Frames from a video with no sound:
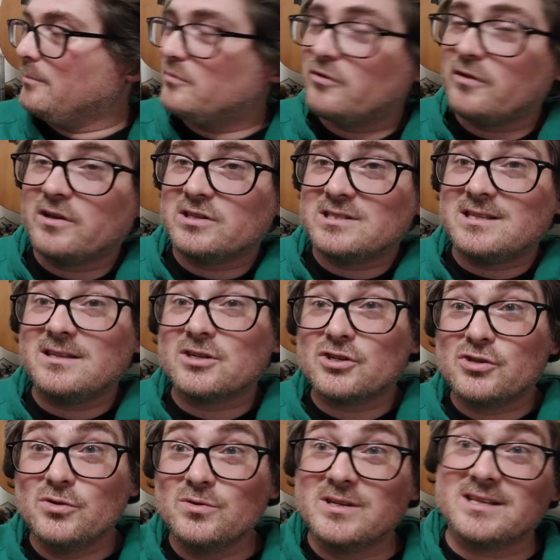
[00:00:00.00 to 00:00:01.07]
So there's
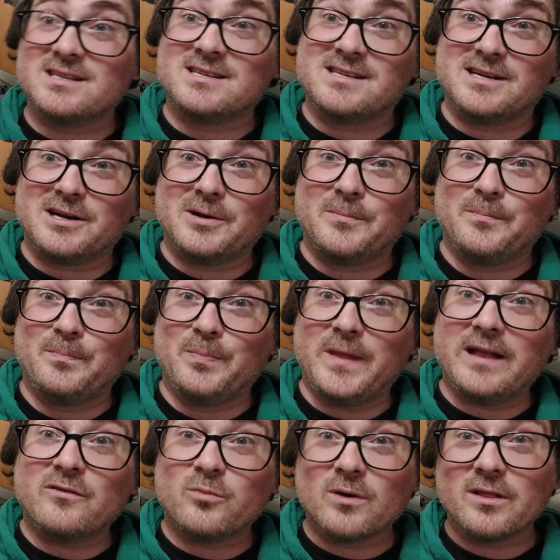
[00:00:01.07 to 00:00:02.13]
two discs here.
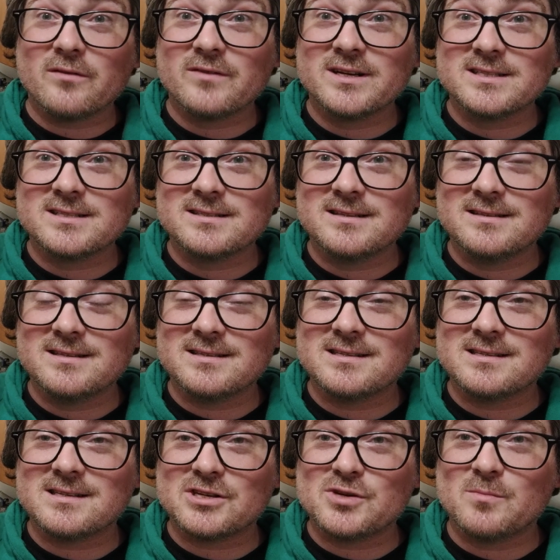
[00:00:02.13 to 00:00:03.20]
That's one of the reasons that this
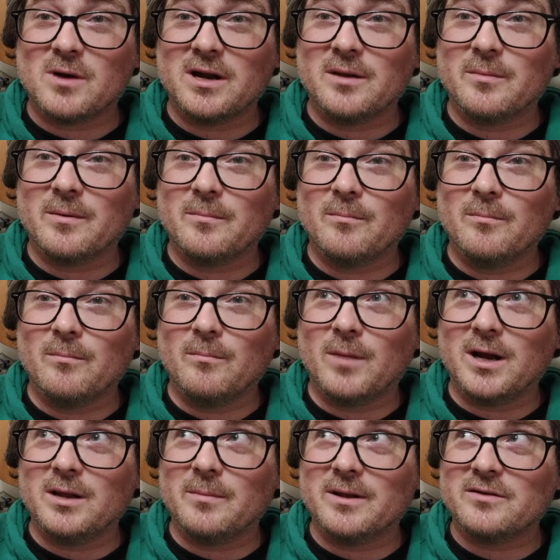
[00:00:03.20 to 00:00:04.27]
is such a
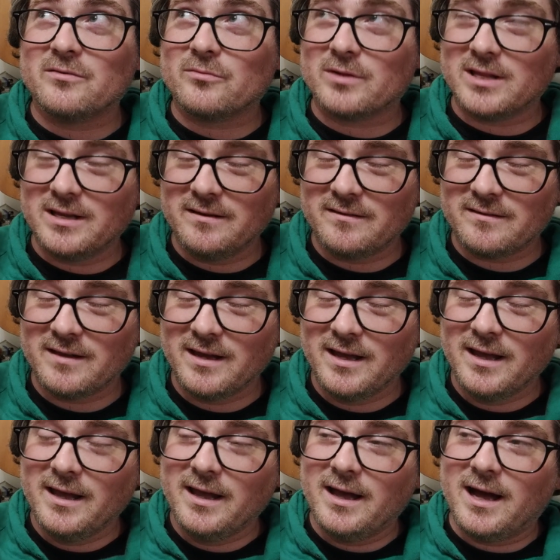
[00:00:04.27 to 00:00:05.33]
monumental release.
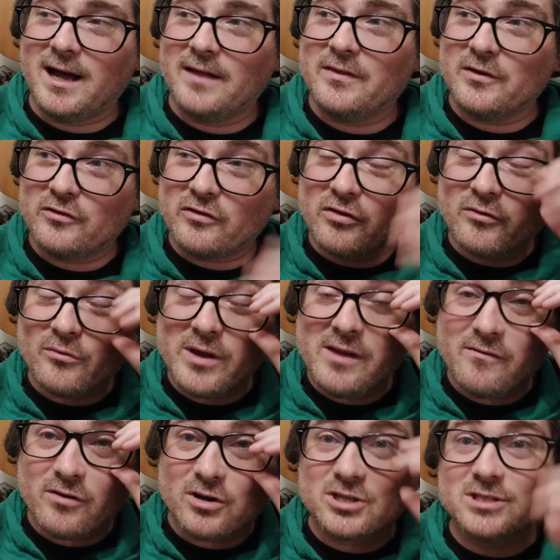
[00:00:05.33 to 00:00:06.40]
There's three
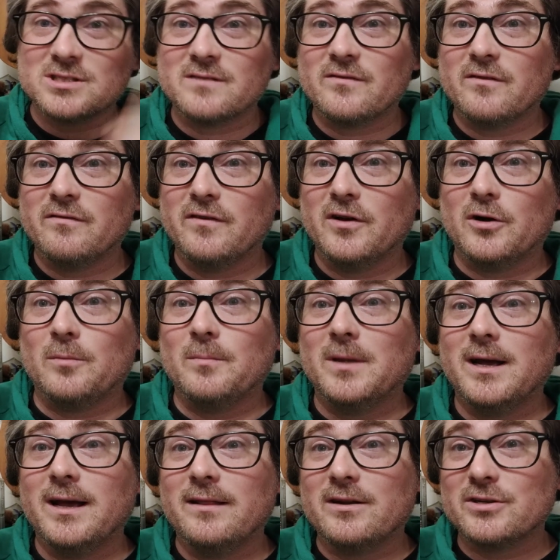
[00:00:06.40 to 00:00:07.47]
versions of the film,
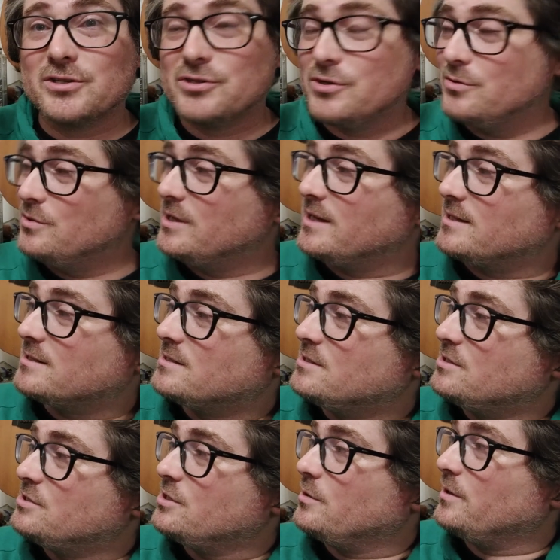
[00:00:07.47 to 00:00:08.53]
and there's two
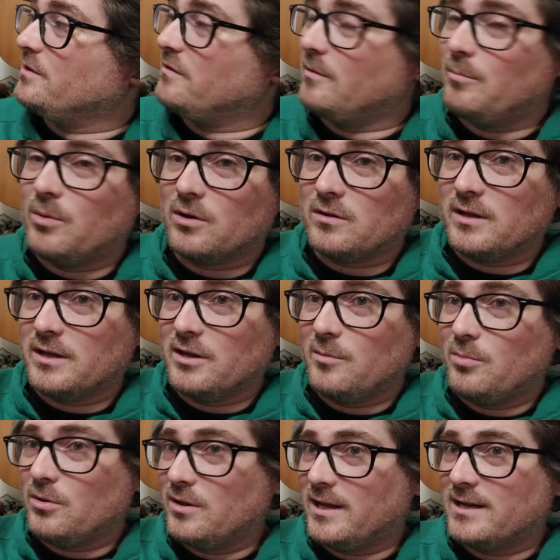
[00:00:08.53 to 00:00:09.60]
discs. So here's the booklet. You
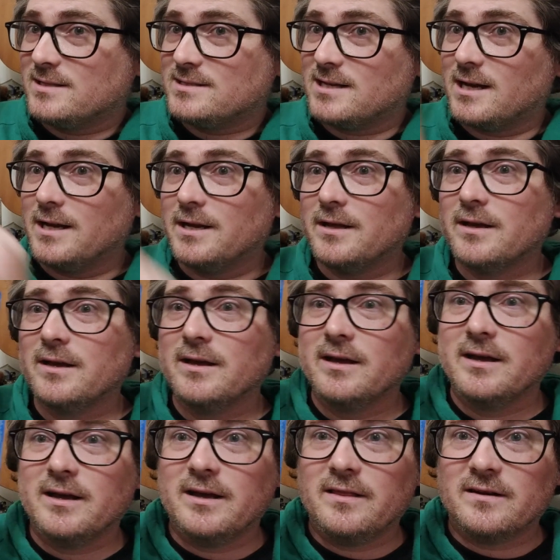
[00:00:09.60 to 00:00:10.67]
pull that aside,
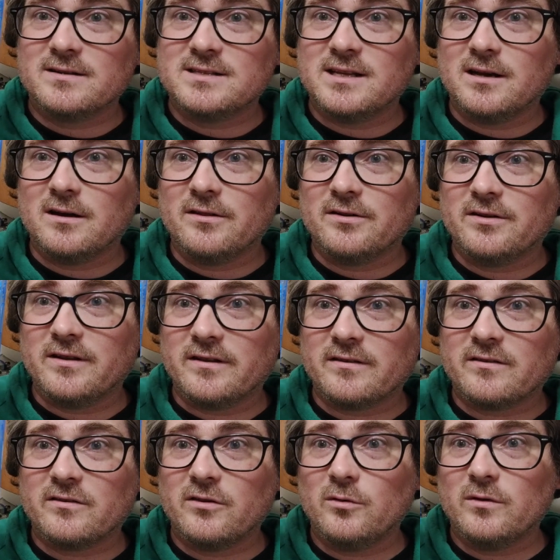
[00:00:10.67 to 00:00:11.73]
and there's the other
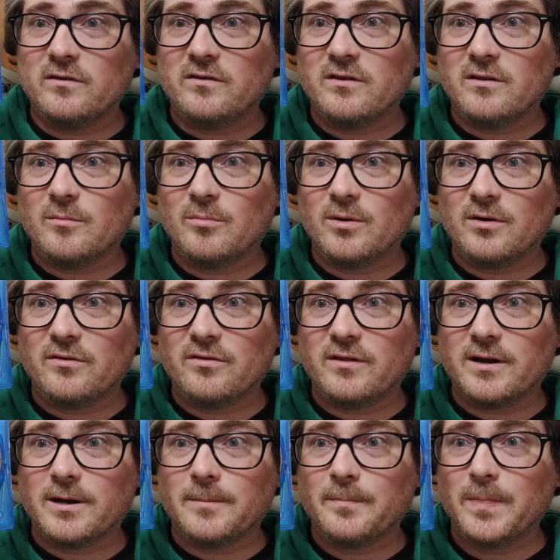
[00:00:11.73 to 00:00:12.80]
disc, so you can see them both
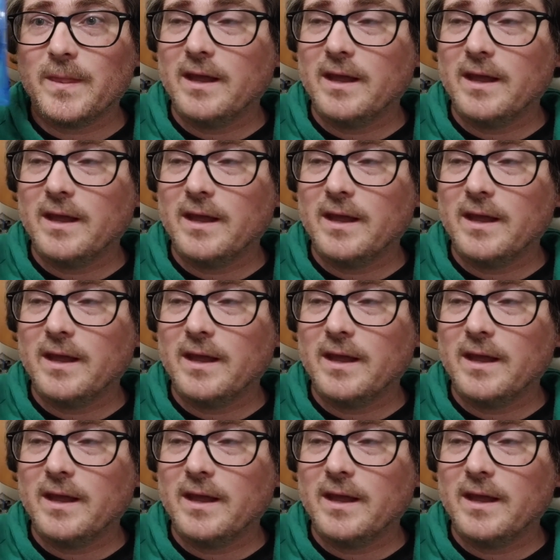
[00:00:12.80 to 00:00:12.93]
there.